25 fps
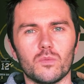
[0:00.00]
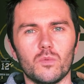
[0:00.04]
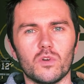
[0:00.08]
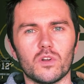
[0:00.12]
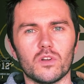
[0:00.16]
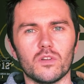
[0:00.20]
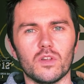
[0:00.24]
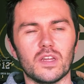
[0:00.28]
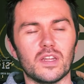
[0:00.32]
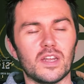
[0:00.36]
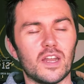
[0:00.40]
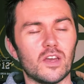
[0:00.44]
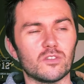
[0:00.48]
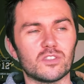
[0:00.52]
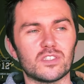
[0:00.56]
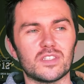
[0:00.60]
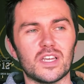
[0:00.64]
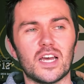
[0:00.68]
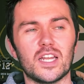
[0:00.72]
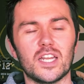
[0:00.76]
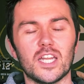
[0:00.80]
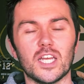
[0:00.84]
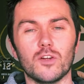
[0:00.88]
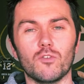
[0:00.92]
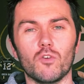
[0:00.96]
One an
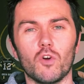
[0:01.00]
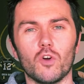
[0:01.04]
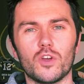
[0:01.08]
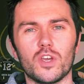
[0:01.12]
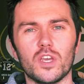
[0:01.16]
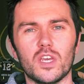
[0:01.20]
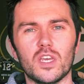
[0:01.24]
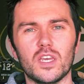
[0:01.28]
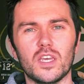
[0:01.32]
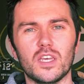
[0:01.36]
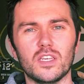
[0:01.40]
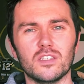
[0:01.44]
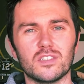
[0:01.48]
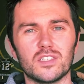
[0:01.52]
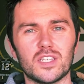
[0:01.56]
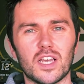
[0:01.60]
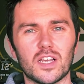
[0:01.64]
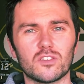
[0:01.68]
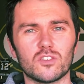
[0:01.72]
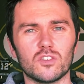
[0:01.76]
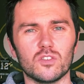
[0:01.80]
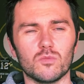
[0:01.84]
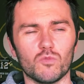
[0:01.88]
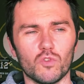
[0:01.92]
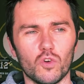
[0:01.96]
outstanding rookie. He
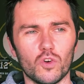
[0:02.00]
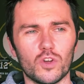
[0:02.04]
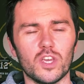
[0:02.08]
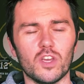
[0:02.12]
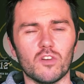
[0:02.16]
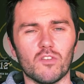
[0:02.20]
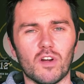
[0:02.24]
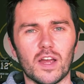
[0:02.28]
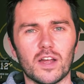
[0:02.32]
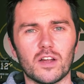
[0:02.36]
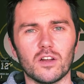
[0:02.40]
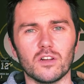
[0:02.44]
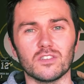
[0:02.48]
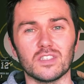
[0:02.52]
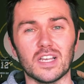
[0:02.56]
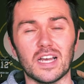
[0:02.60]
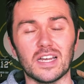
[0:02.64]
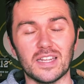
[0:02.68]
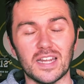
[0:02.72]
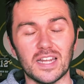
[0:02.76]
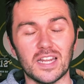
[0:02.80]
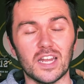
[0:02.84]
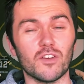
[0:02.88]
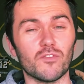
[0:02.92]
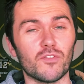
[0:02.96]
set some rookie records
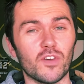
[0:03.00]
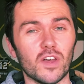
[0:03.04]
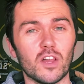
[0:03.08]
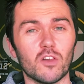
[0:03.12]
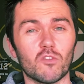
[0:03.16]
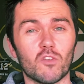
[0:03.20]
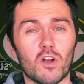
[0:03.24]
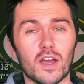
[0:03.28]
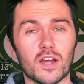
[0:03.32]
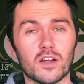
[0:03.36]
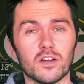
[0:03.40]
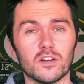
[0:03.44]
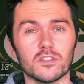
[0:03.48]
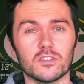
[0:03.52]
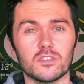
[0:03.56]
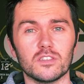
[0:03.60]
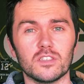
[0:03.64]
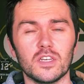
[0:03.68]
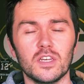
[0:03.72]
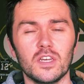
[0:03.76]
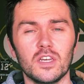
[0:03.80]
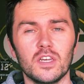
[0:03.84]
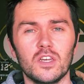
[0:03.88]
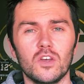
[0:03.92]
and NFL records,